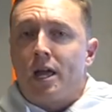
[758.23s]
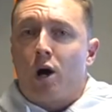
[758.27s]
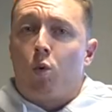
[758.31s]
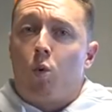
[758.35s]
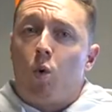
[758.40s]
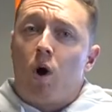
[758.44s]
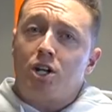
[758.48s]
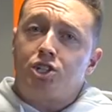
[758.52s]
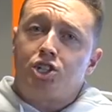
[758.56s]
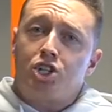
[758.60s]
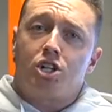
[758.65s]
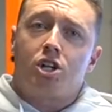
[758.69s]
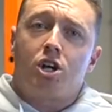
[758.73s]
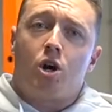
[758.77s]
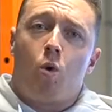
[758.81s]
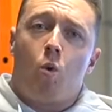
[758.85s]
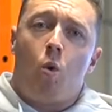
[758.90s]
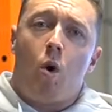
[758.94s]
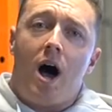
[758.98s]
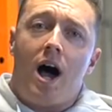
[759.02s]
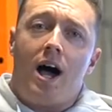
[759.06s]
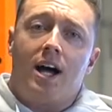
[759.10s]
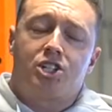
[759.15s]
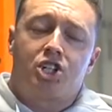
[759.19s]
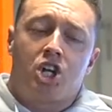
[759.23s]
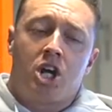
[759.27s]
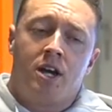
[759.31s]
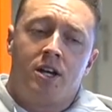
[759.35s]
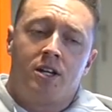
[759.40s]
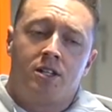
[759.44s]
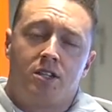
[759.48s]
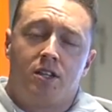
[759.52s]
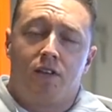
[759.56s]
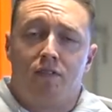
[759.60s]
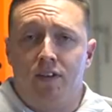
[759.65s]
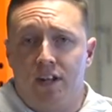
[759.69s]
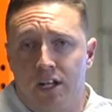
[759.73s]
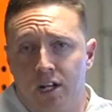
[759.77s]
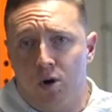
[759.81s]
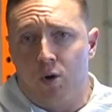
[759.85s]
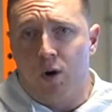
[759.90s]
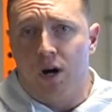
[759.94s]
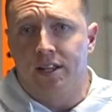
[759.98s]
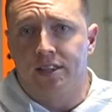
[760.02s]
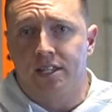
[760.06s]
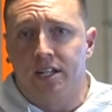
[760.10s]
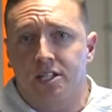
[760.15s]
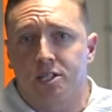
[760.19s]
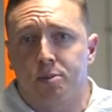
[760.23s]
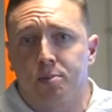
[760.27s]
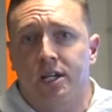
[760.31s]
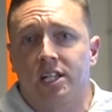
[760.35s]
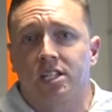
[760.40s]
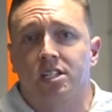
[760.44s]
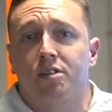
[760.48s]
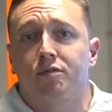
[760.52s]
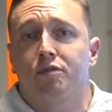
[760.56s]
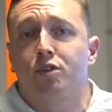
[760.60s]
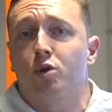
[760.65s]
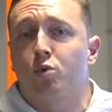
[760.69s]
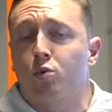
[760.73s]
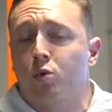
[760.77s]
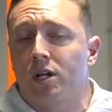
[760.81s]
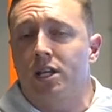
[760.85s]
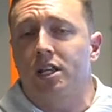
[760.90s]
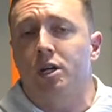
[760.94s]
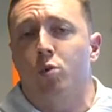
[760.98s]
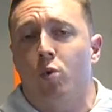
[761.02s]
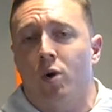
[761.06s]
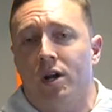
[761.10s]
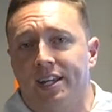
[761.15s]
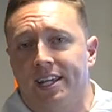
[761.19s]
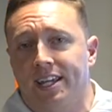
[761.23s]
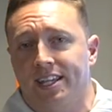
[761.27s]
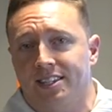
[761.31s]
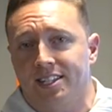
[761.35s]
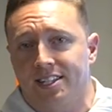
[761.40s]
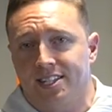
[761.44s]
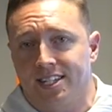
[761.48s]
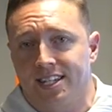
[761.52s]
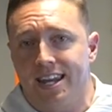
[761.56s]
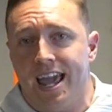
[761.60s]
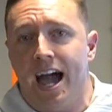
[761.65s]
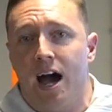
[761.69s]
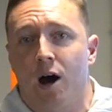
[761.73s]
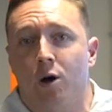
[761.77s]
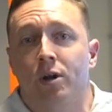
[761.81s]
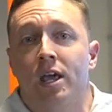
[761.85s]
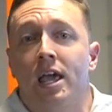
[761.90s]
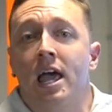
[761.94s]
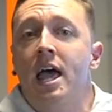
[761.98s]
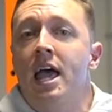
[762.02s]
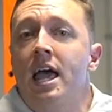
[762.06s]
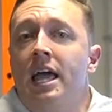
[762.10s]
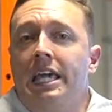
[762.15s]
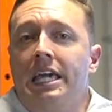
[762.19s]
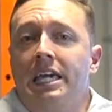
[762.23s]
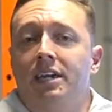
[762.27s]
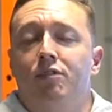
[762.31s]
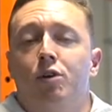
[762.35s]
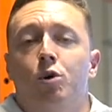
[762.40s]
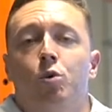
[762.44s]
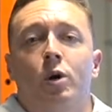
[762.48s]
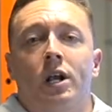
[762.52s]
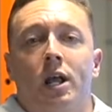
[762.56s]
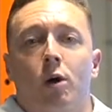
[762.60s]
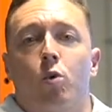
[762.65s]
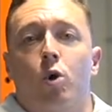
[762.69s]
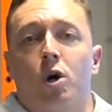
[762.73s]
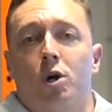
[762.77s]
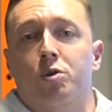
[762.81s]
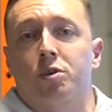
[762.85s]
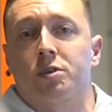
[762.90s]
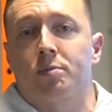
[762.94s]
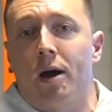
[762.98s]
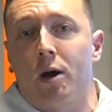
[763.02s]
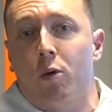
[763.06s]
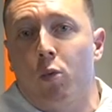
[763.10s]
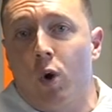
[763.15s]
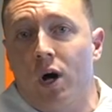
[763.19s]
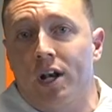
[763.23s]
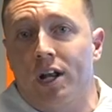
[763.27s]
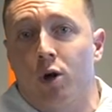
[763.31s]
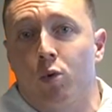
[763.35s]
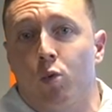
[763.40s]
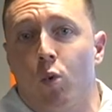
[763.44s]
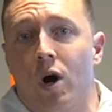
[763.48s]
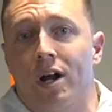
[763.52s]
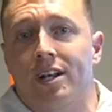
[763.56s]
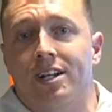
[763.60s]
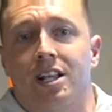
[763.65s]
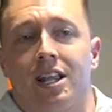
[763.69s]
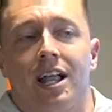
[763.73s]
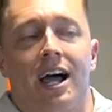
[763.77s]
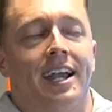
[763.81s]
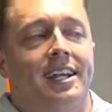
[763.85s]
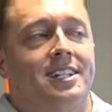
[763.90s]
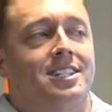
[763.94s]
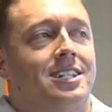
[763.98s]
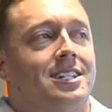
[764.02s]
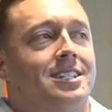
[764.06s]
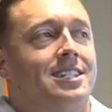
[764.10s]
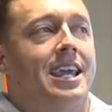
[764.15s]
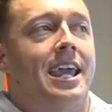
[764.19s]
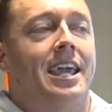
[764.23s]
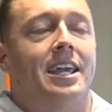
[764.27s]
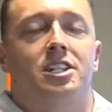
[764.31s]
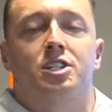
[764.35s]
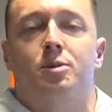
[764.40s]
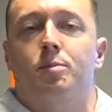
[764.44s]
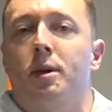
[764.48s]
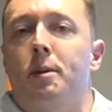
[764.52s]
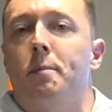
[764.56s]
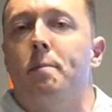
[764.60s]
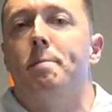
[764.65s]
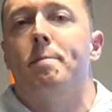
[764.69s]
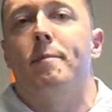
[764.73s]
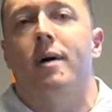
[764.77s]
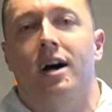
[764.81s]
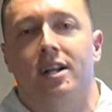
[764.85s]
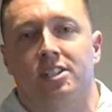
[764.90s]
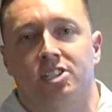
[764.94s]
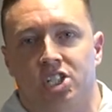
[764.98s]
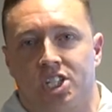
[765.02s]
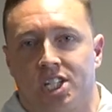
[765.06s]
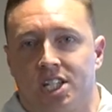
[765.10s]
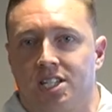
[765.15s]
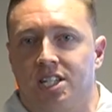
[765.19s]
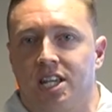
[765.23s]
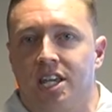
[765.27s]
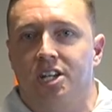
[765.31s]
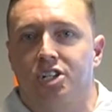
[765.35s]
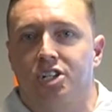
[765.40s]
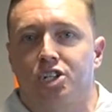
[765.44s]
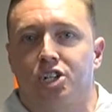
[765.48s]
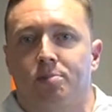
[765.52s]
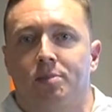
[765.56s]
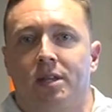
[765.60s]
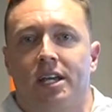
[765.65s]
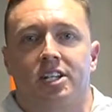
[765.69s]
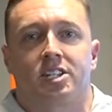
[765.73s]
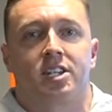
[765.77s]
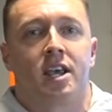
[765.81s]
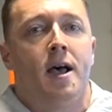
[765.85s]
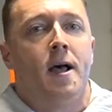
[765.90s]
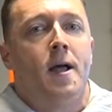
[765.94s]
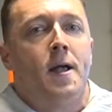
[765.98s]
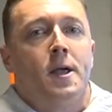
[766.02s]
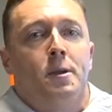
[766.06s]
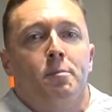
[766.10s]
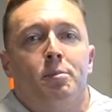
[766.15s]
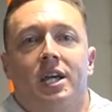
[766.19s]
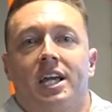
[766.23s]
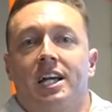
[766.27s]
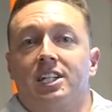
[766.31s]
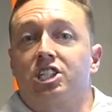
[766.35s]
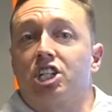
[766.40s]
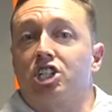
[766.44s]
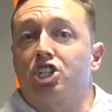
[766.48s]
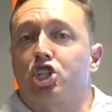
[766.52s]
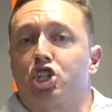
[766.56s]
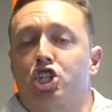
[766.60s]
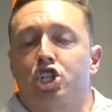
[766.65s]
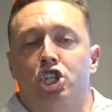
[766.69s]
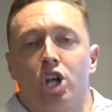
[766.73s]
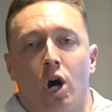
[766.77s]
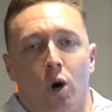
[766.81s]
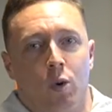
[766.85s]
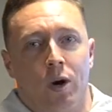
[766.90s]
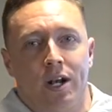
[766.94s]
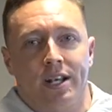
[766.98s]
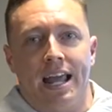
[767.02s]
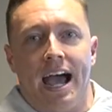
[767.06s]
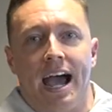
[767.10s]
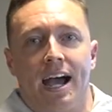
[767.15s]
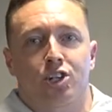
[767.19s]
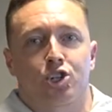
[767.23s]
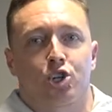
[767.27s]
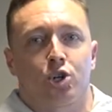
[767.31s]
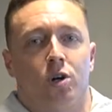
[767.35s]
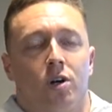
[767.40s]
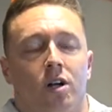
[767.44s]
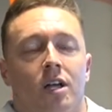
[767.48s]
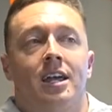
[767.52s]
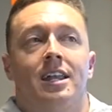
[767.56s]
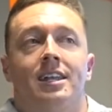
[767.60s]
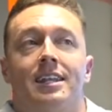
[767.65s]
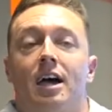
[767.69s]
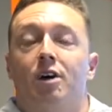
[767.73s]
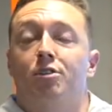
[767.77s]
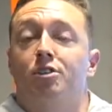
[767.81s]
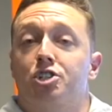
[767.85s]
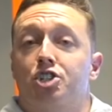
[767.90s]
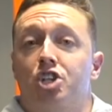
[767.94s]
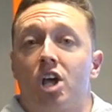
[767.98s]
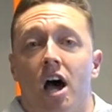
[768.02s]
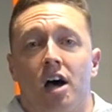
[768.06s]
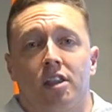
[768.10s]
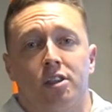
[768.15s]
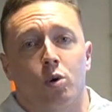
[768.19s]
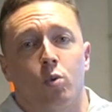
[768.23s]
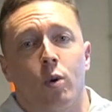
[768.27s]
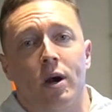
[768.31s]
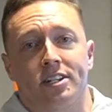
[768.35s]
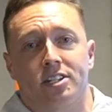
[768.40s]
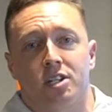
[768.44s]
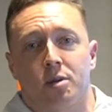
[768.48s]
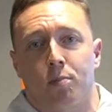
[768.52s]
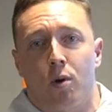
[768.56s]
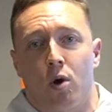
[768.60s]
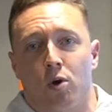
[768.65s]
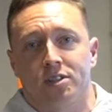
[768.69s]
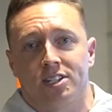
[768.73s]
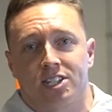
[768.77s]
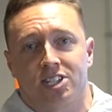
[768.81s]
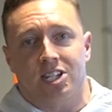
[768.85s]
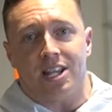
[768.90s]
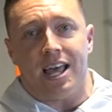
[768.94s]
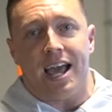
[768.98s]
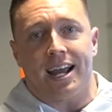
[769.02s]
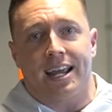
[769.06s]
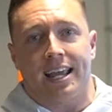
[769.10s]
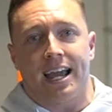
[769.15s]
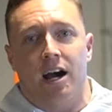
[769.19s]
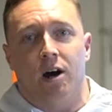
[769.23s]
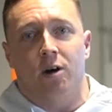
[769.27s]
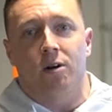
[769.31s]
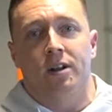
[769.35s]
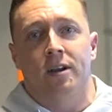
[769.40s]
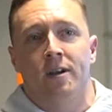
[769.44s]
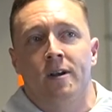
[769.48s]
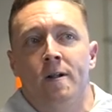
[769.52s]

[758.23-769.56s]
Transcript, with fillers: Now I want you to go watch the video on this because if you really want to get this down, even when I work with my one-on-one clients, it takes me months to teach them this because it's so unnatural. Now there's other ways to pull the slack out.